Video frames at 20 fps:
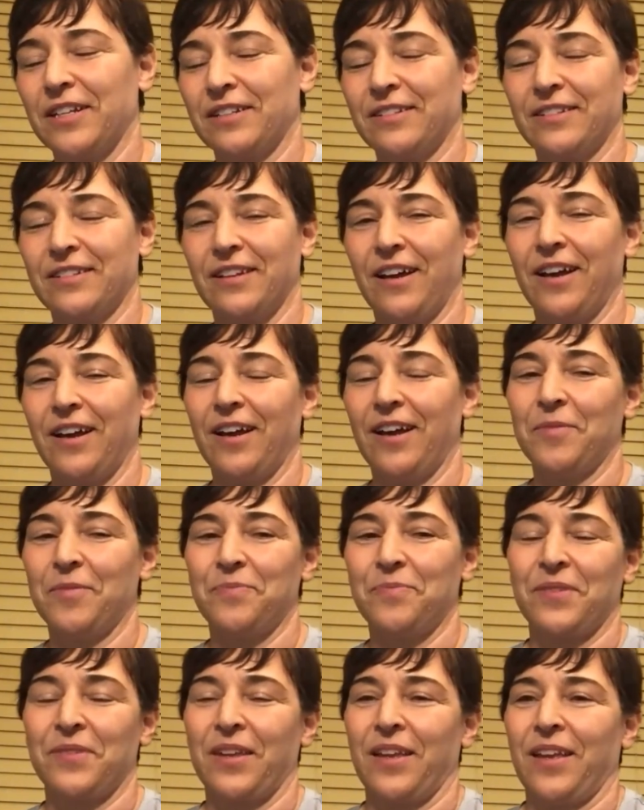And
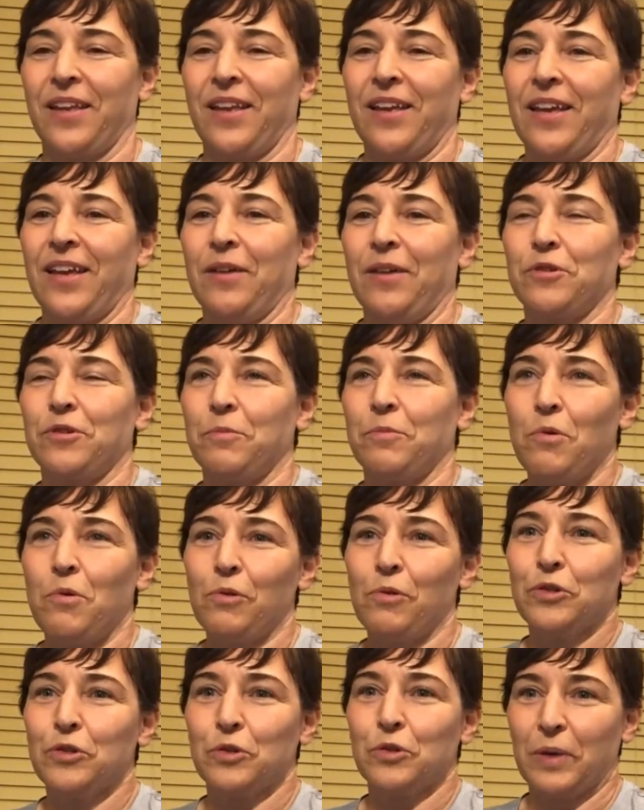it was a
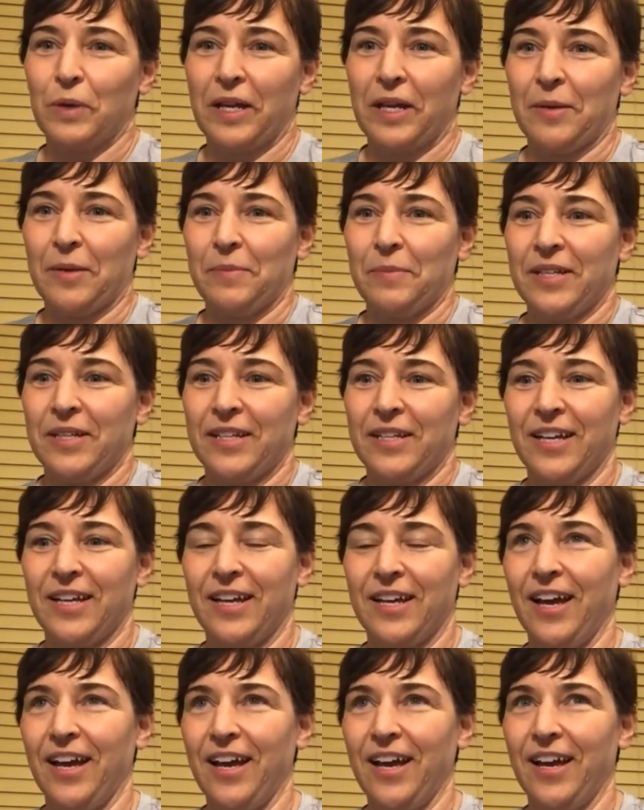pool swim.
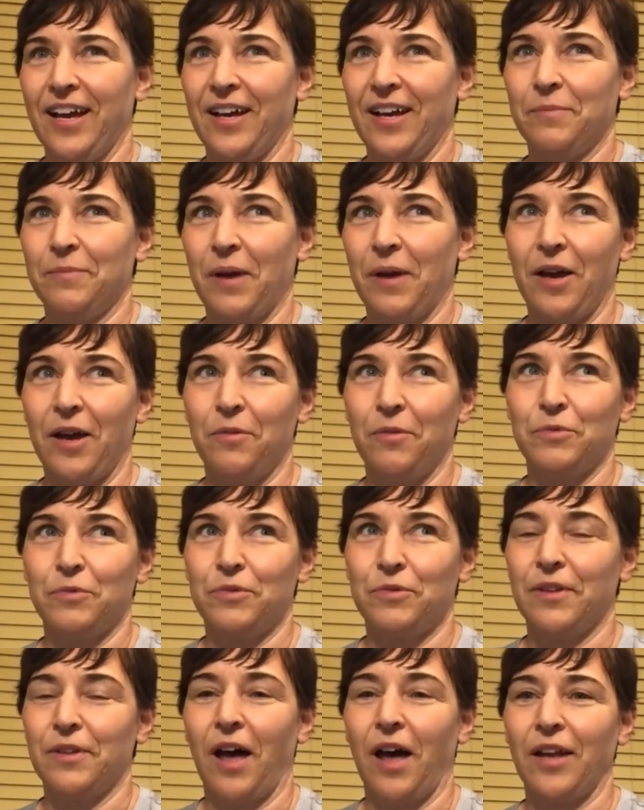I
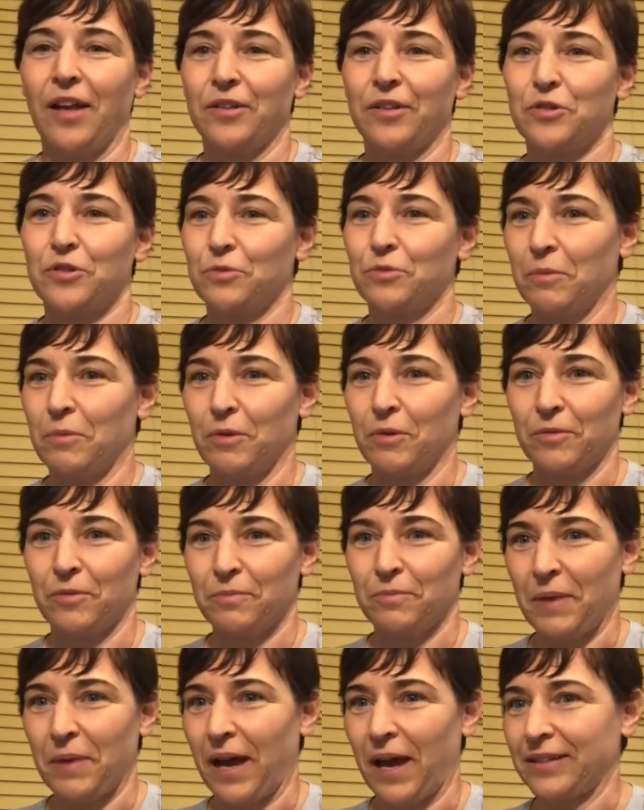was not a swimmer
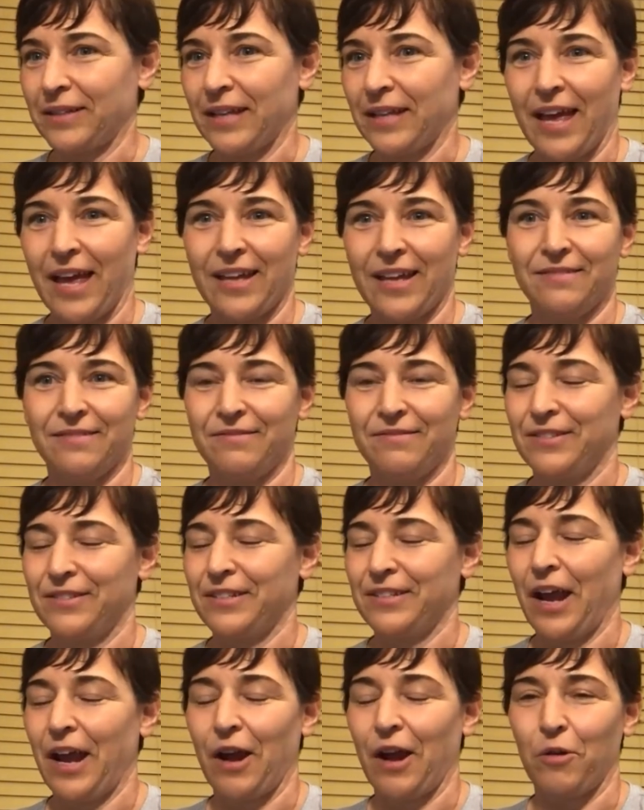back then,
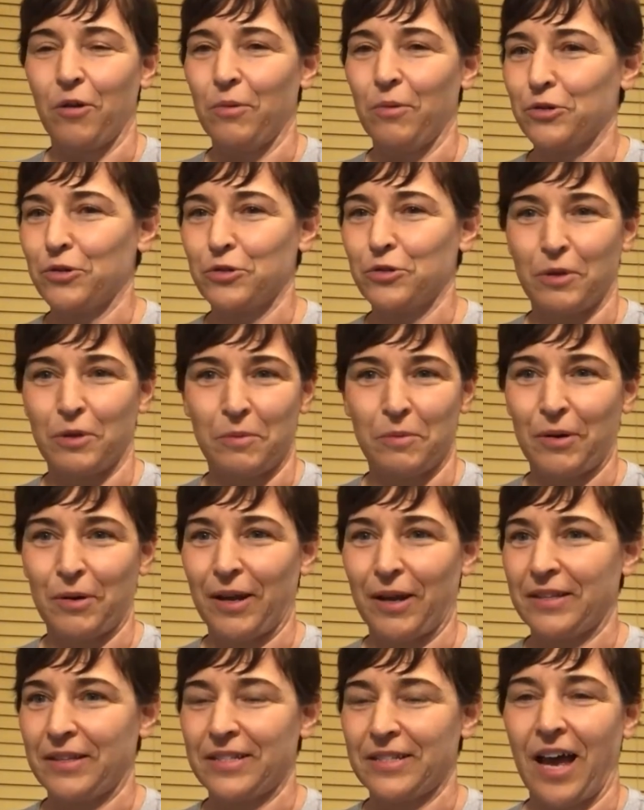terrible swimmer
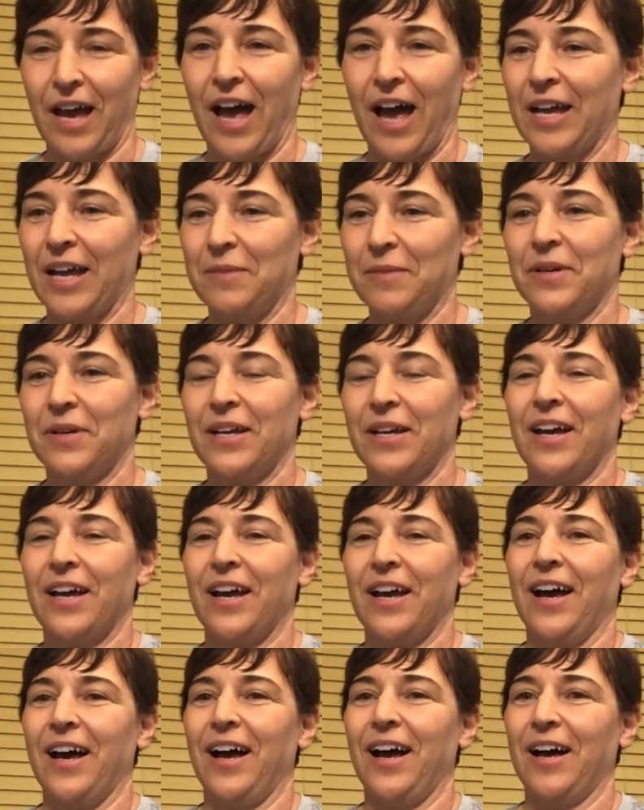at the time.
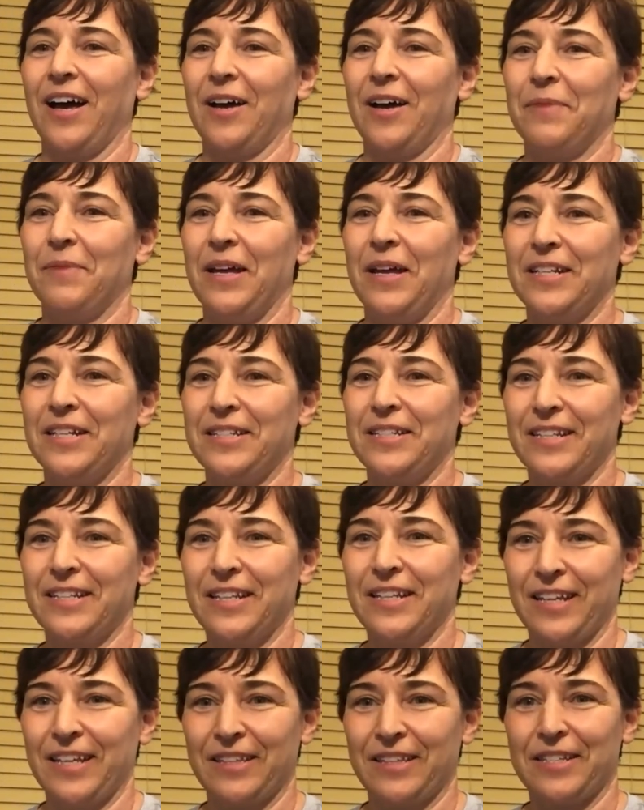And it did
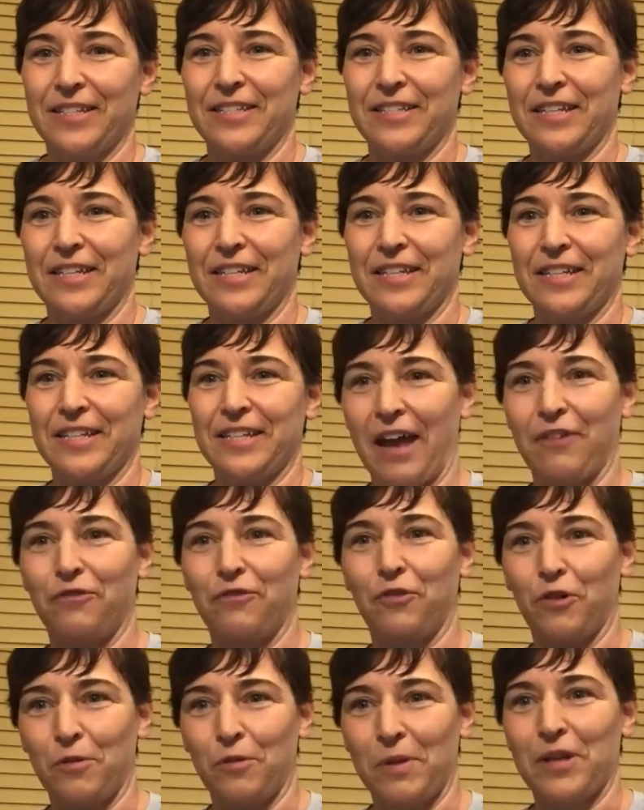like the zigzag
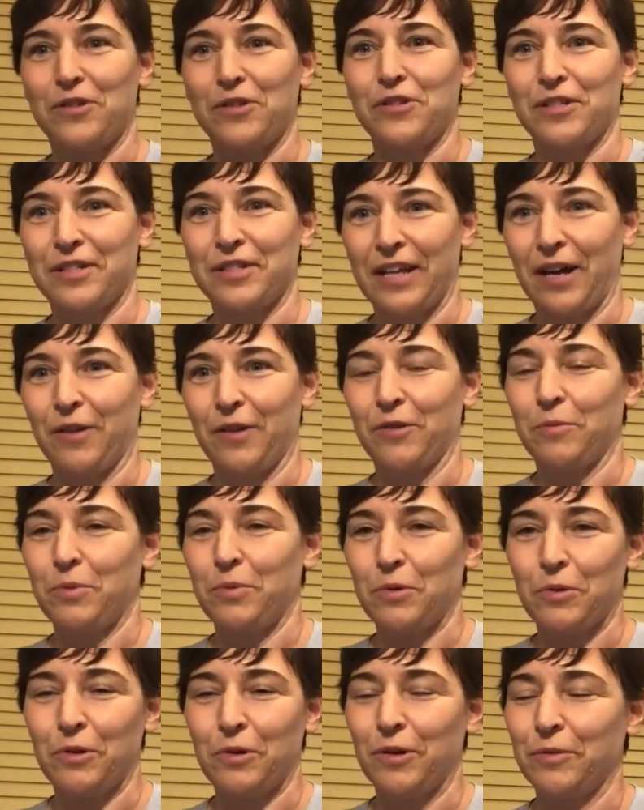formation down the
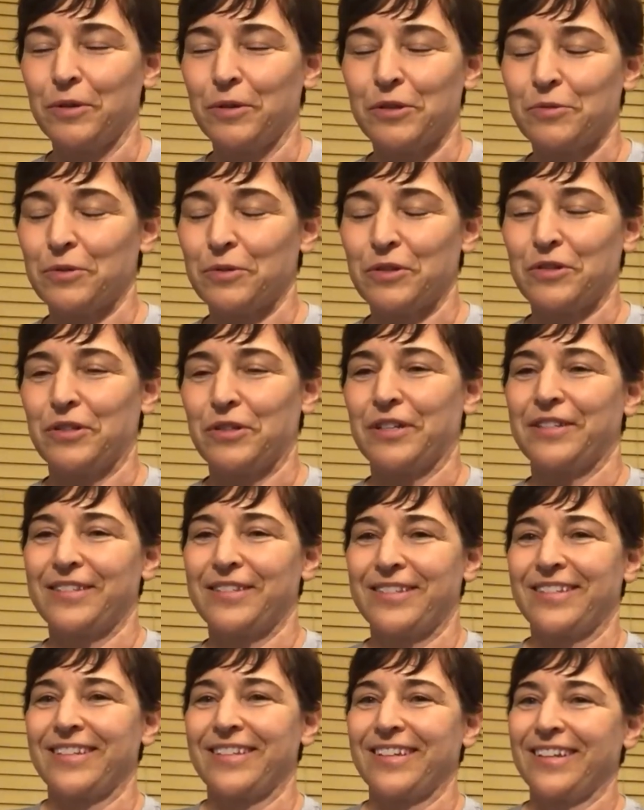pool, which was
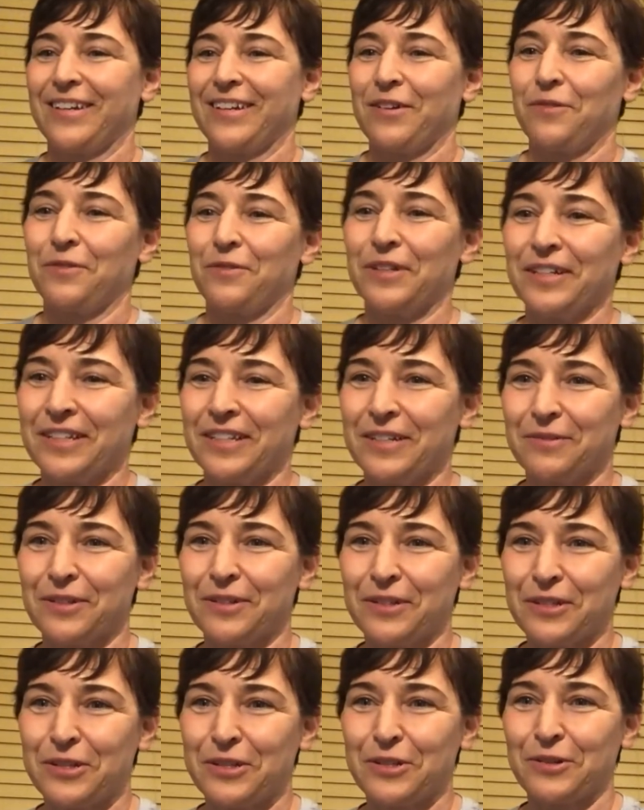just really,
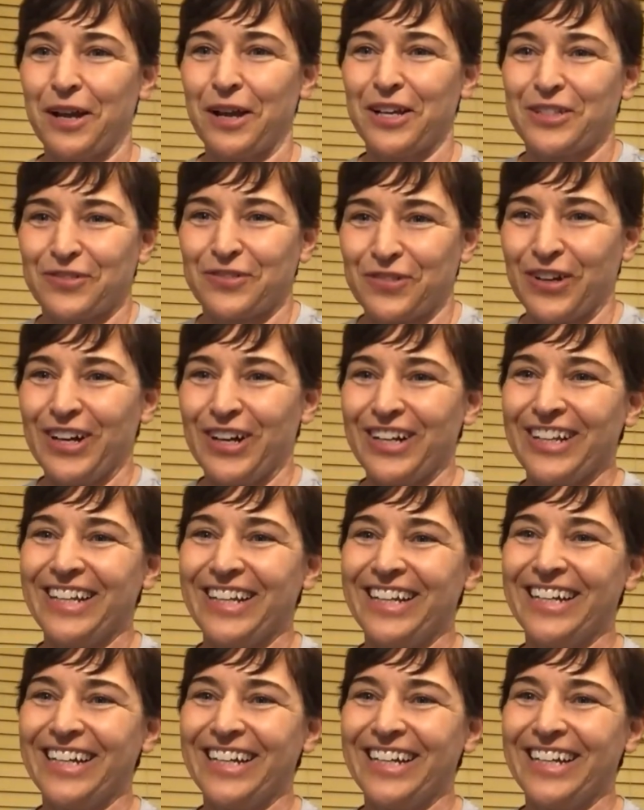really stressful.